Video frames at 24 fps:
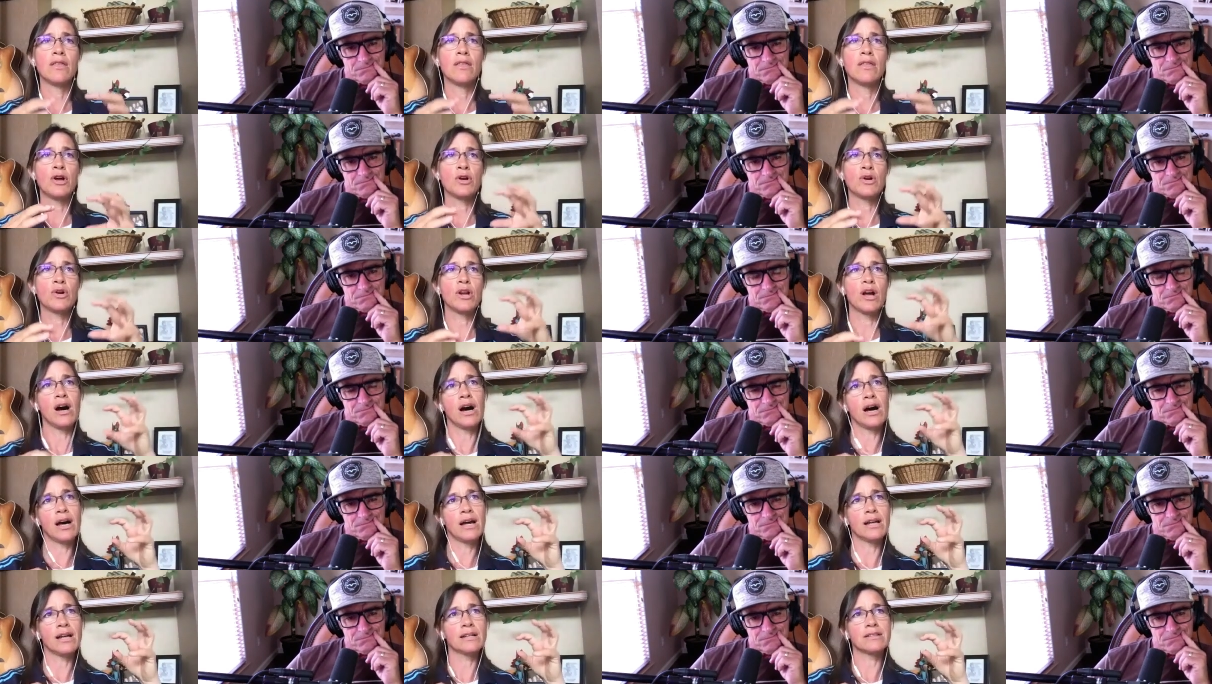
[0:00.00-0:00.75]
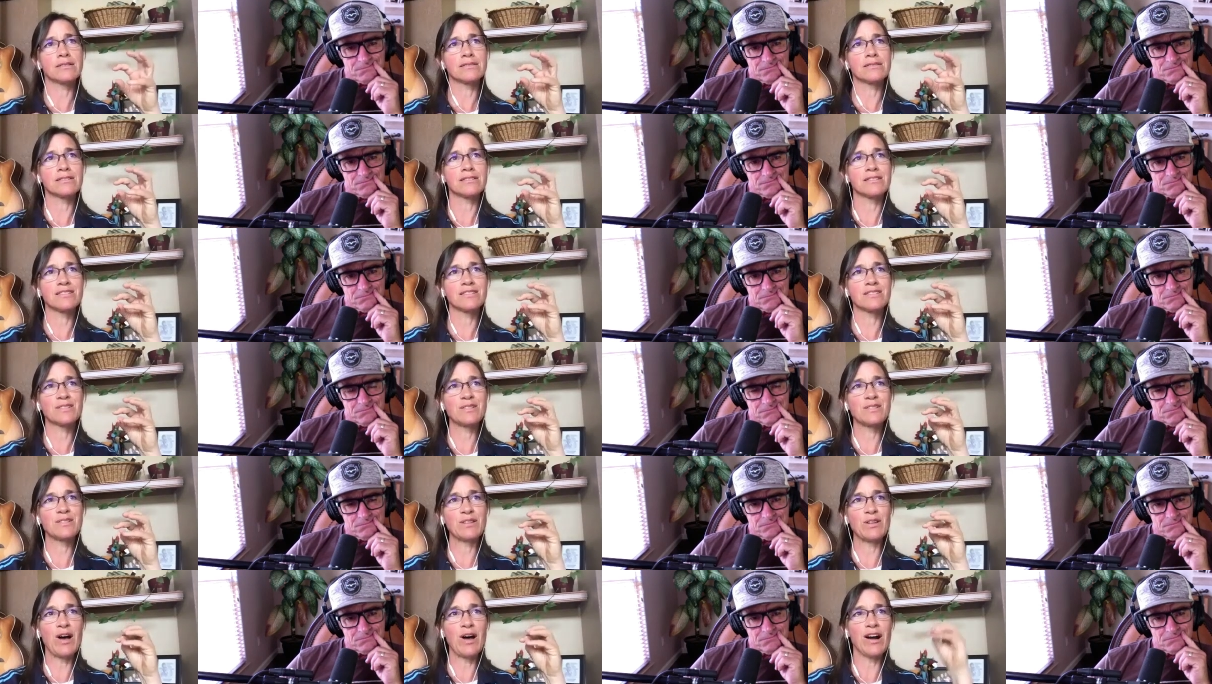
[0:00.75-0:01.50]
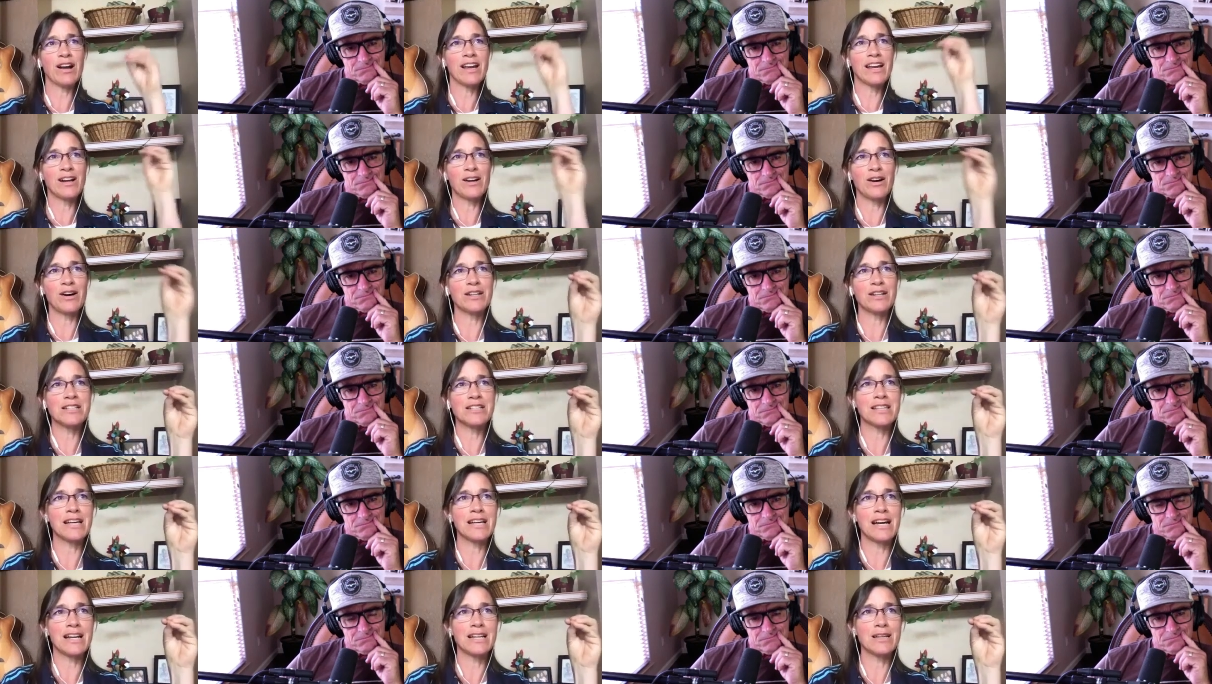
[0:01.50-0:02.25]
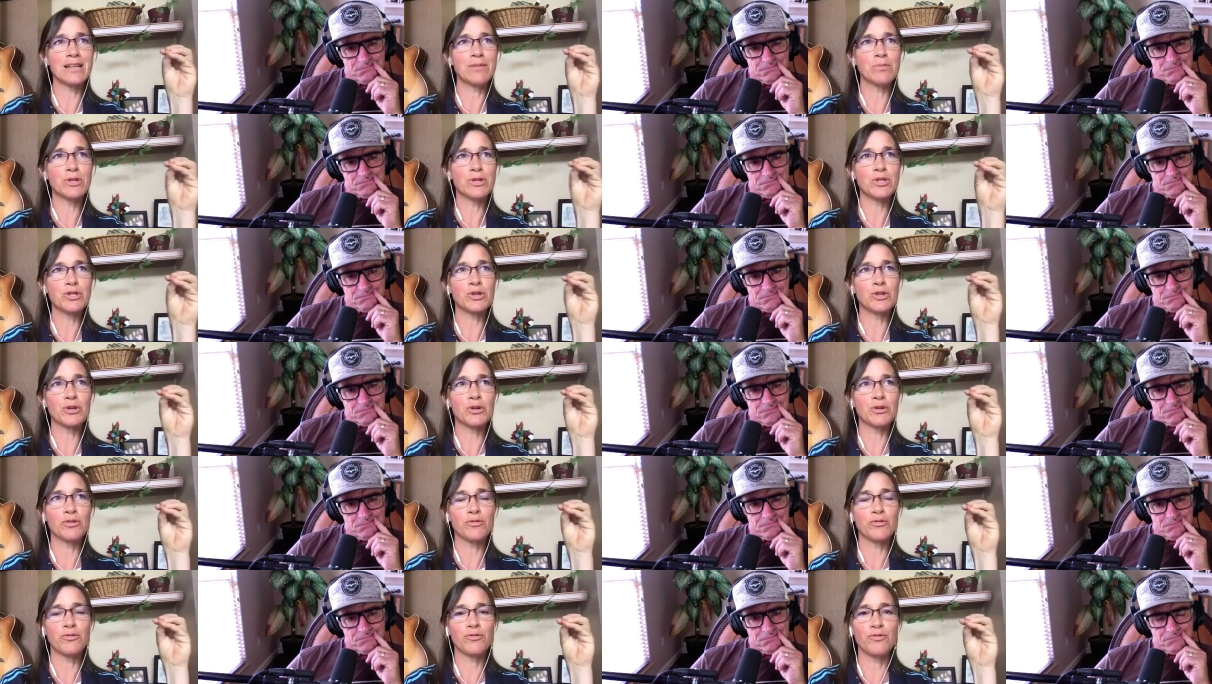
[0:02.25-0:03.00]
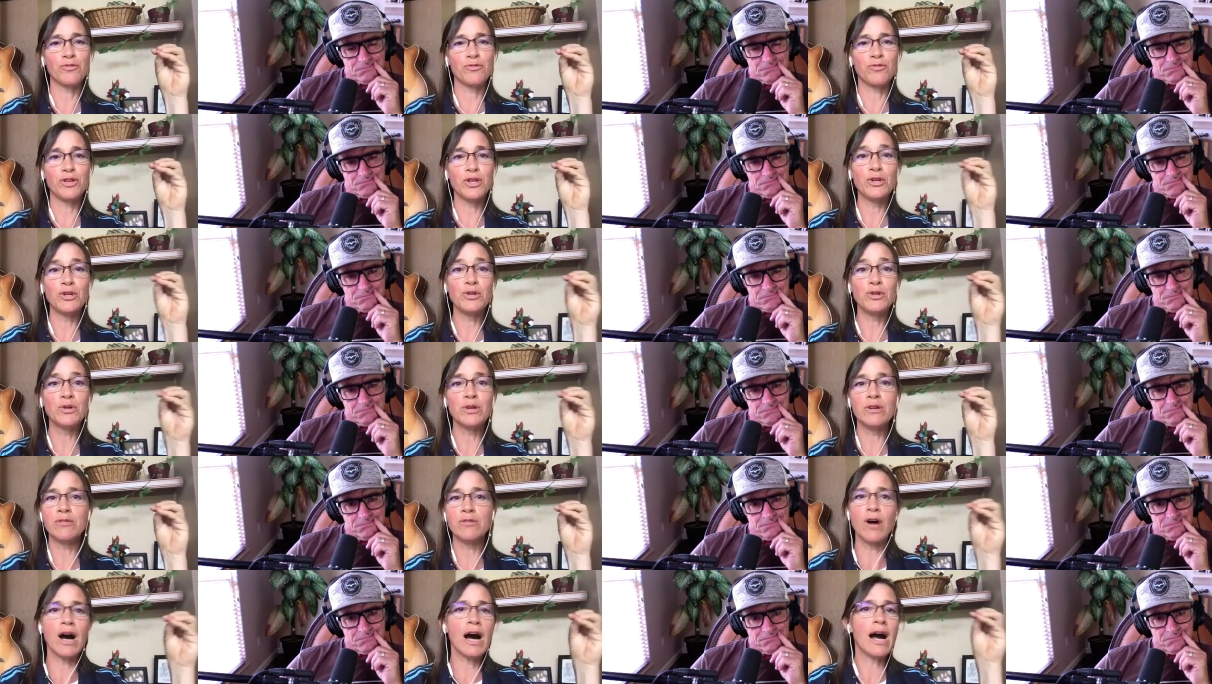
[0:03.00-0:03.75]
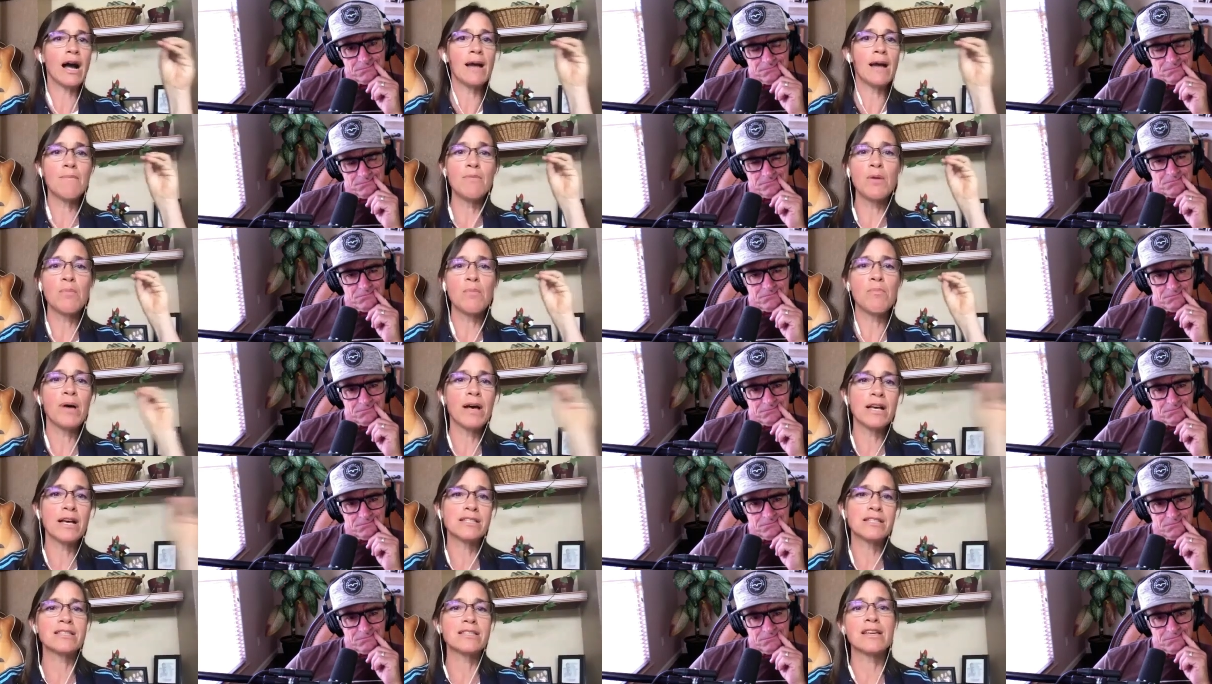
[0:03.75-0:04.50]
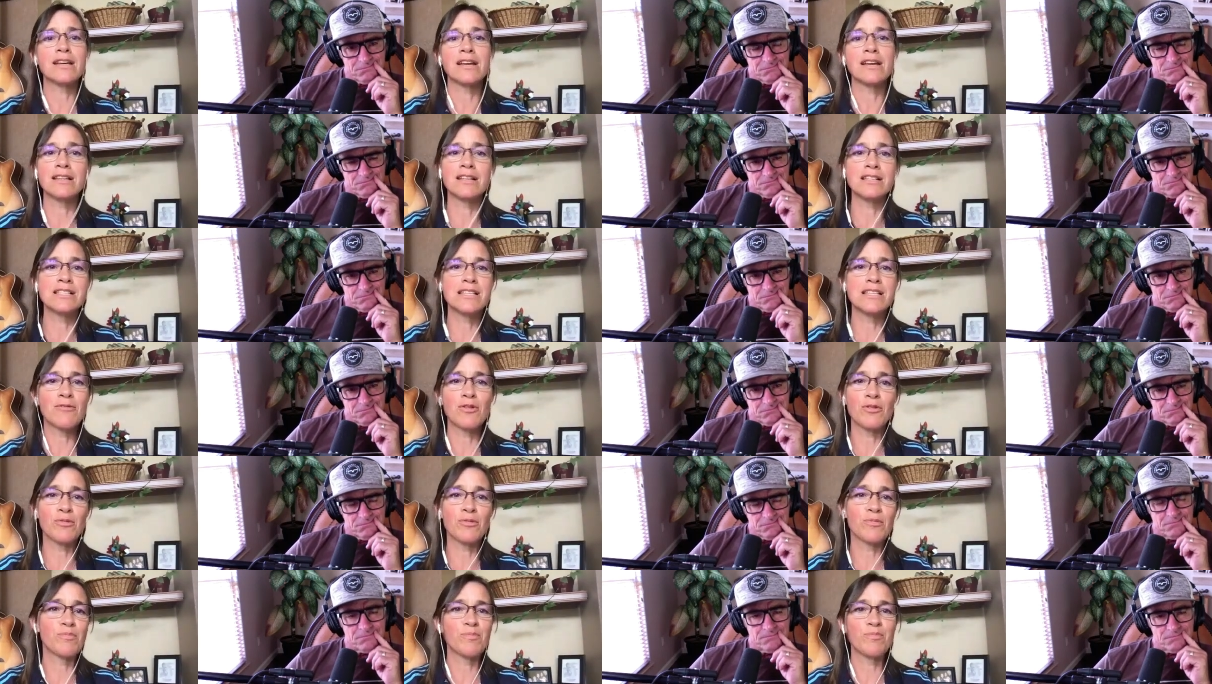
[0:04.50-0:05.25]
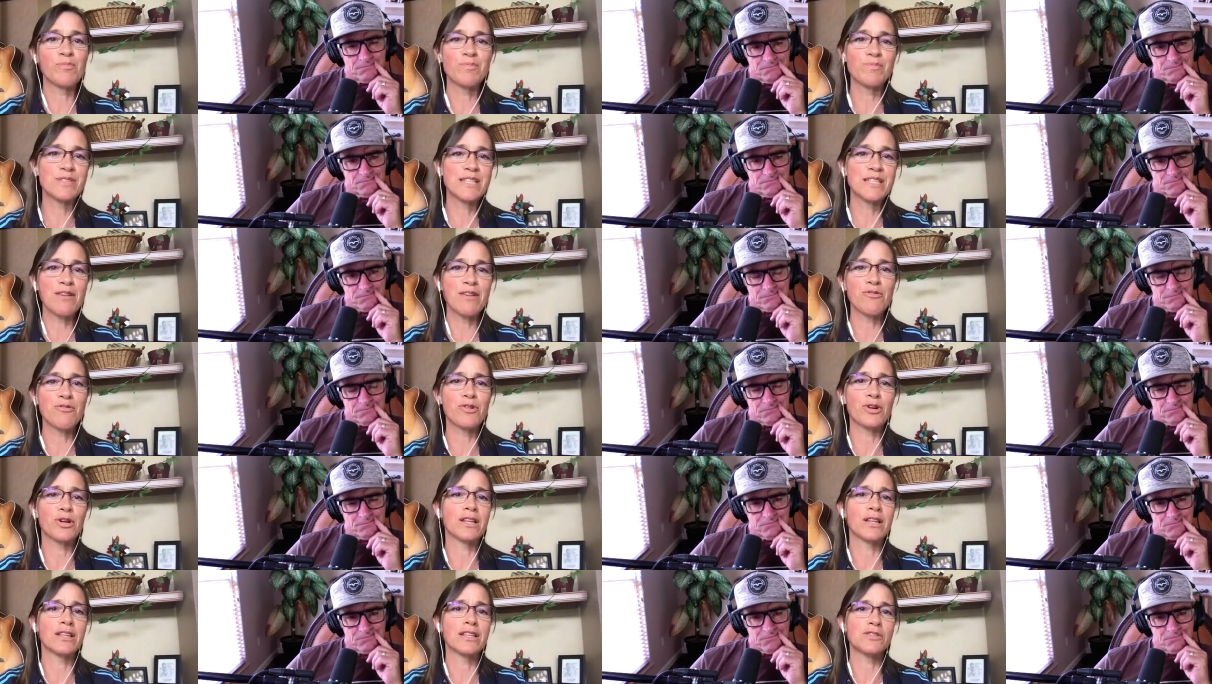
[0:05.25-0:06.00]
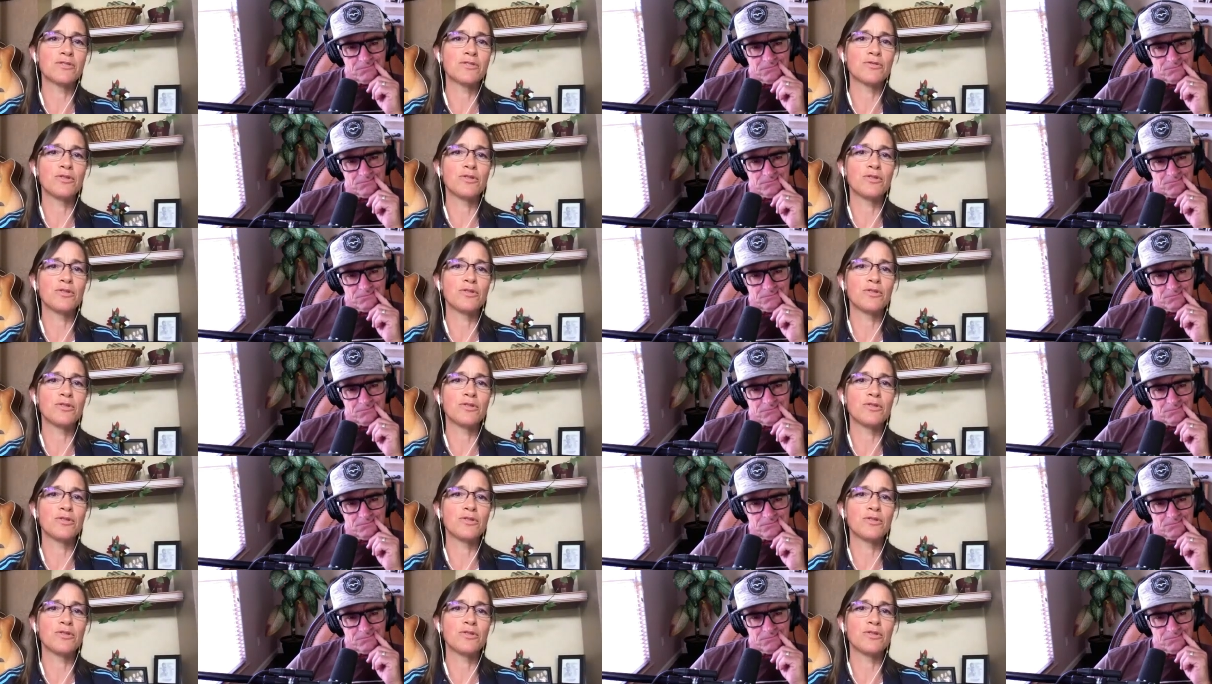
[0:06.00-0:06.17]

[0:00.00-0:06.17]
Speaker 1: they're not locking onto that immature view of I'm the best thing that's ever set foot on this